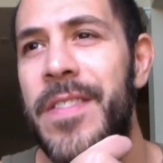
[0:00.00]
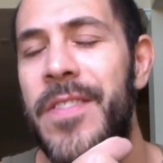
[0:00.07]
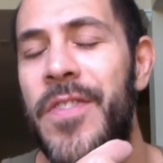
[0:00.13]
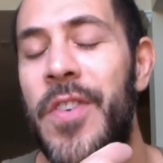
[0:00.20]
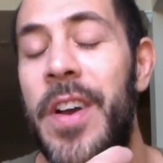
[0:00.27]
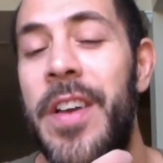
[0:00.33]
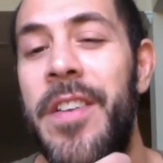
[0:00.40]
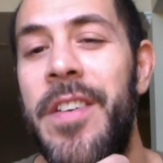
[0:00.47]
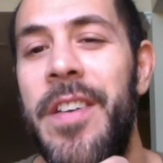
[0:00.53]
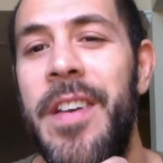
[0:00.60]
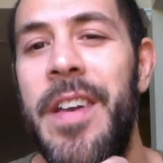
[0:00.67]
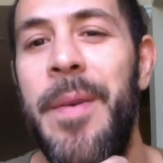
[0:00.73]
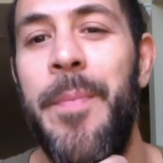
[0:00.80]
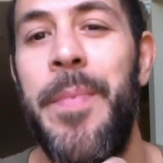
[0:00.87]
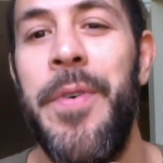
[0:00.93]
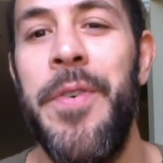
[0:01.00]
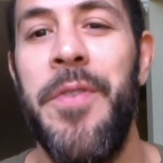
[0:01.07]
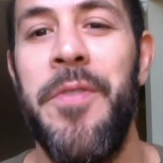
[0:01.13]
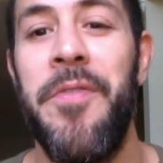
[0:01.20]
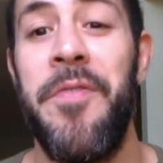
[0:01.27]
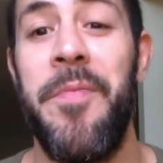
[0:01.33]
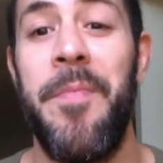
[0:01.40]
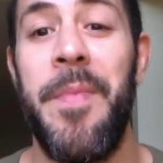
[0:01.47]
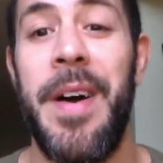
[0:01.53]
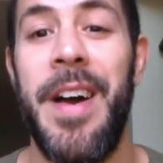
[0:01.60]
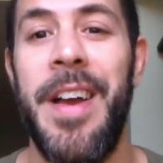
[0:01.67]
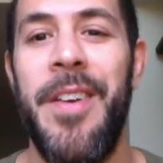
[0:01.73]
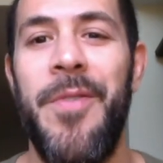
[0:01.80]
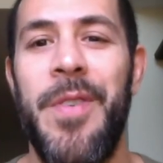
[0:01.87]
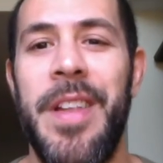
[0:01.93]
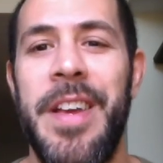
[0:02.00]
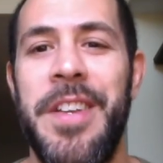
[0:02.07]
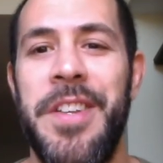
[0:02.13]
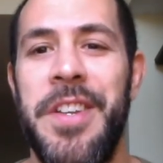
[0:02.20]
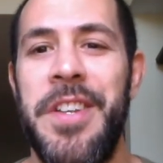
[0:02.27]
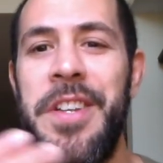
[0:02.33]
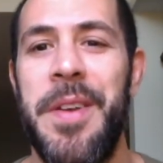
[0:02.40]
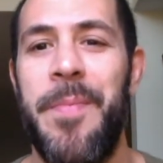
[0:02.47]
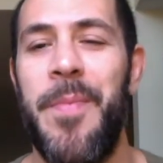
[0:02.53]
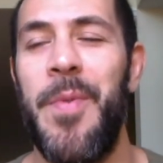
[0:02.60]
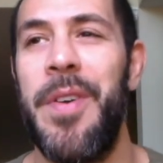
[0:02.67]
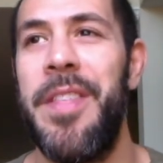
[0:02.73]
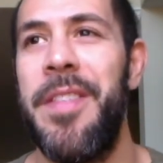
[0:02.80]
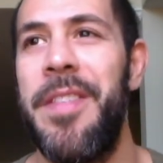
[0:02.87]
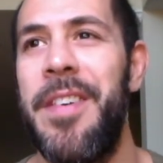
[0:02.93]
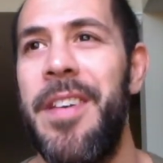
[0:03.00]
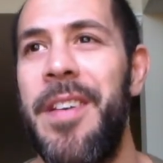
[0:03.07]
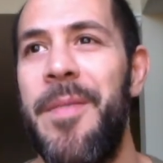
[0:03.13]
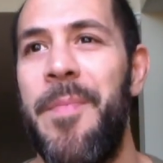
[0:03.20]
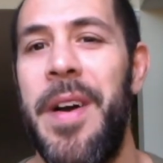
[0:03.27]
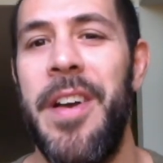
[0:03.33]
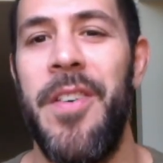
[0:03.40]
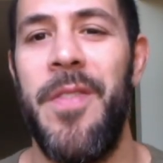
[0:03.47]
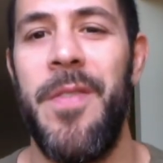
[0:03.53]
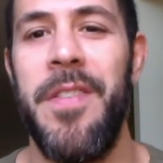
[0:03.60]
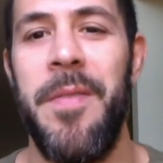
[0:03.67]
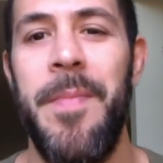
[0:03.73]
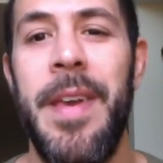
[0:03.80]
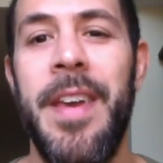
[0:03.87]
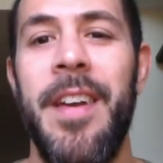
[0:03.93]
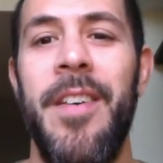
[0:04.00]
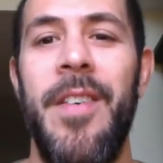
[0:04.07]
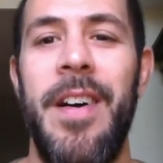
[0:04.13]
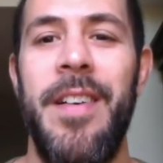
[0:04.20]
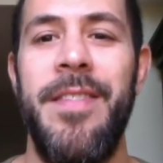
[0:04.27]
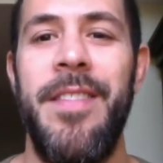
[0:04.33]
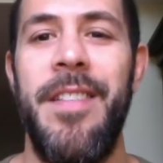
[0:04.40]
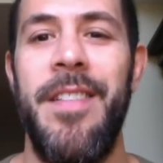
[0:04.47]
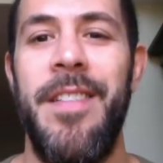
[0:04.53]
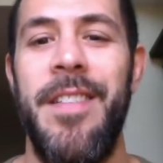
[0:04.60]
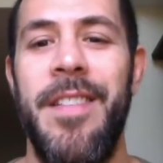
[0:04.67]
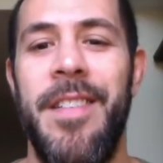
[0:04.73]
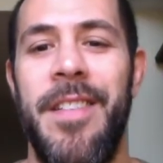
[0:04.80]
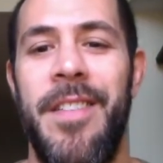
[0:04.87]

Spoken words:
try to improve my relationship with my old amigo out there.